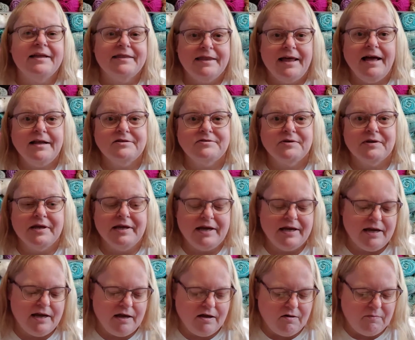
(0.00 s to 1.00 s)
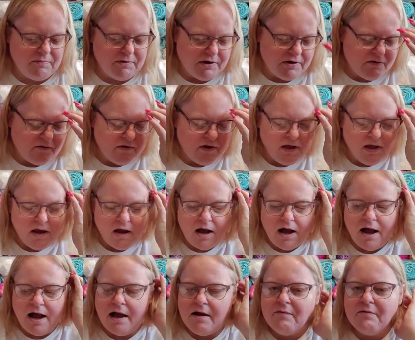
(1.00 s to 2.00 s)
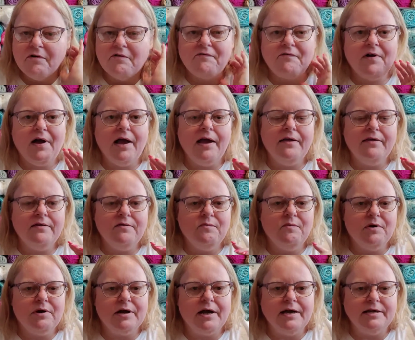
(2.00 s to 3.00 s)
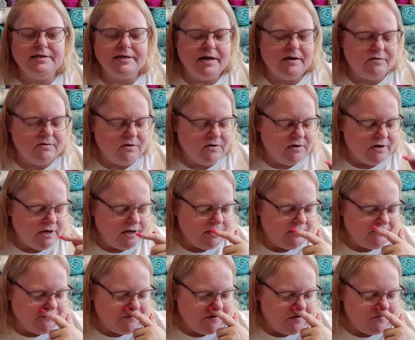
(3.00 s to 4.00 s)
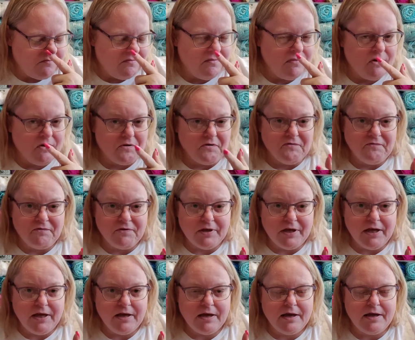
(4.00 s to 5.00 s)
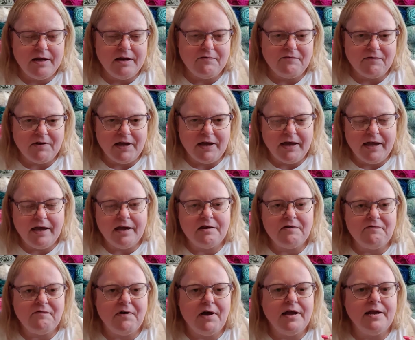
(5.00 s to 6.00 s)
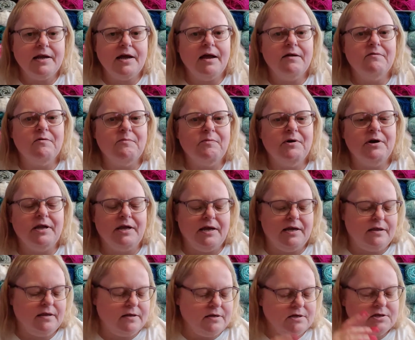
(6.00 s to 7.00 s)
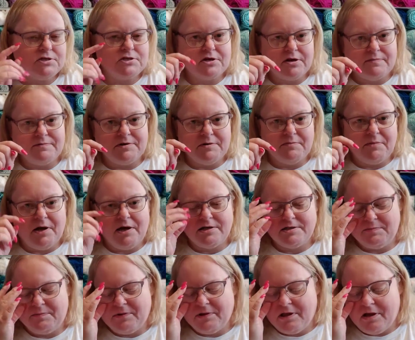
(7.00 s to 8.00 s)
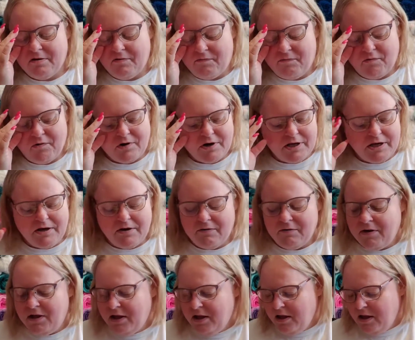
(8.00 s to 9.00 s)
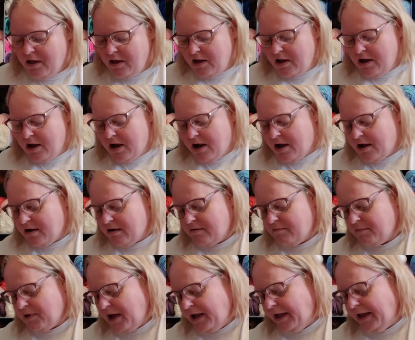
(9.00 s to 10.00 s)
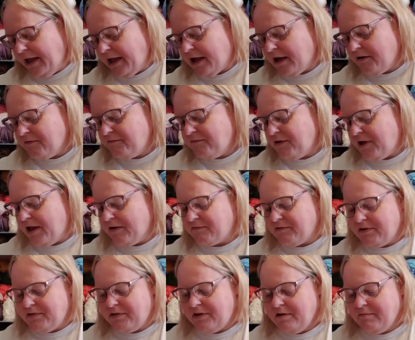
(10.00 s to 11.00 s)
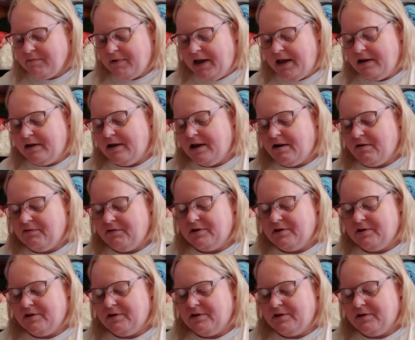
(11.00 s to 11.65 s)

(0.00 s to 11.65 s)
That's really going to help you. I will find where I downloaded it from, hopefully, and if I can find it, I will put it in the description box below for you. I have everything made now.